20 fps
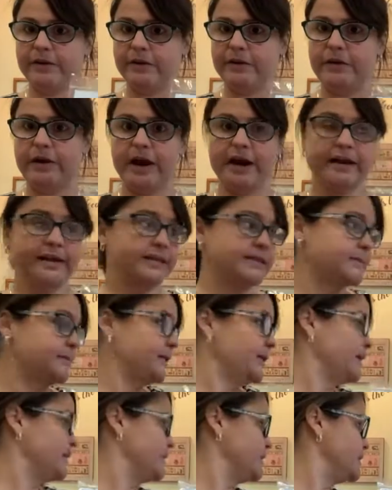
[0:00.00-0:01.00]
you guys,
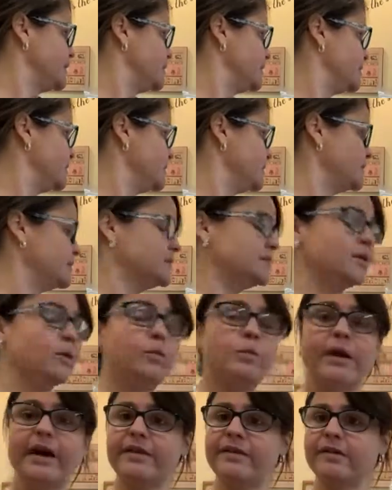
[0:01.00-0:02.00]
but the
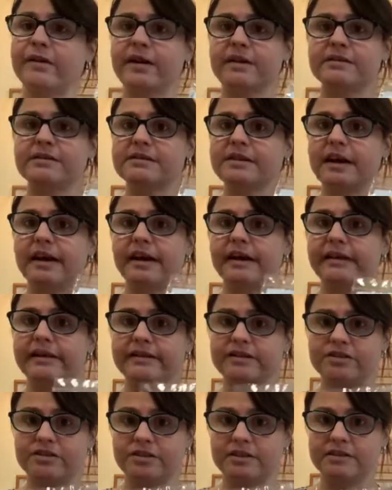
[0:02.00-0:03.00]
weather outside
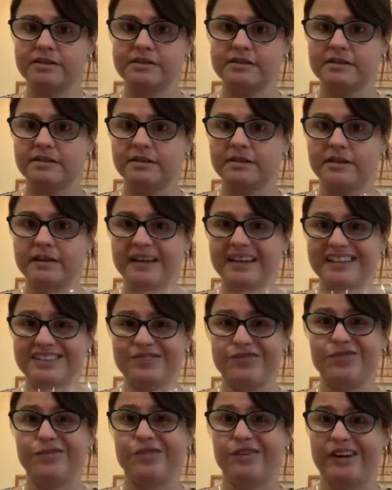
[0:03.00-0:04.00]
is just, it's
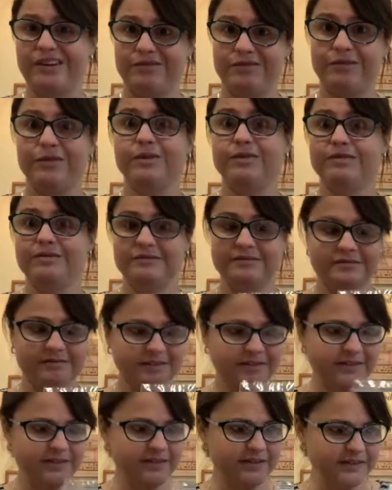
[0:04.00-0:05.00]
frightful.
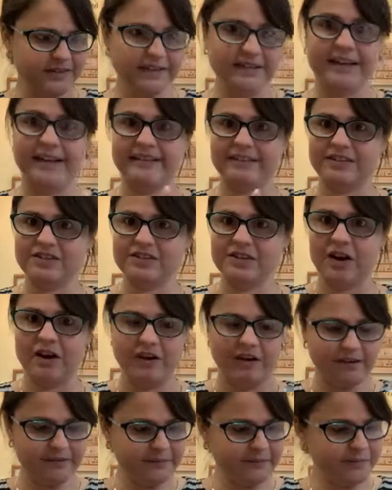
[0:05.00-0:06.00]
Seriously, like the
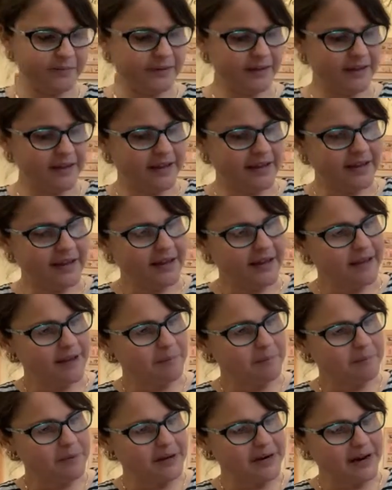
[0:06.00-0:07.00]
song.
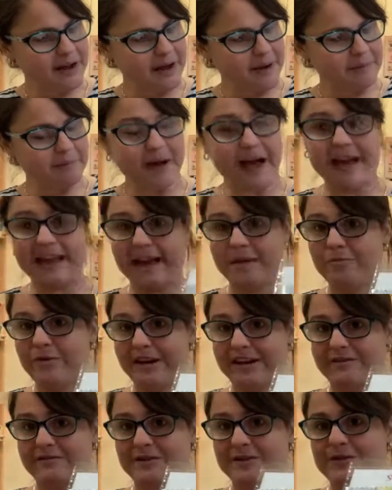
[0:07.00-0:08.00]
But I am
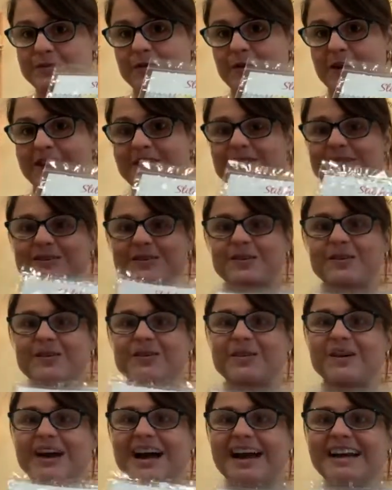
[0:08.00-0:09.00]
ready for spring,
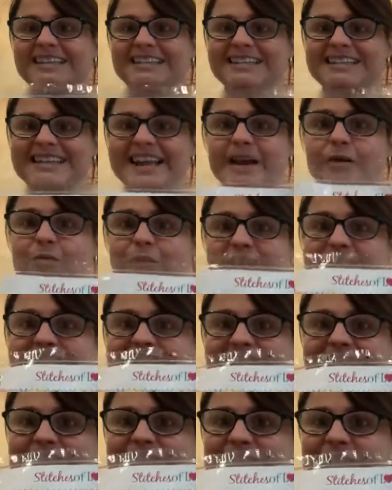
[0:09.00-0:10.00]
so I just can't wait to
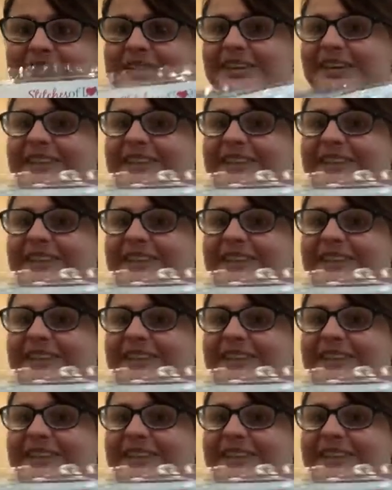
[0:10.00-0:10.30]
get started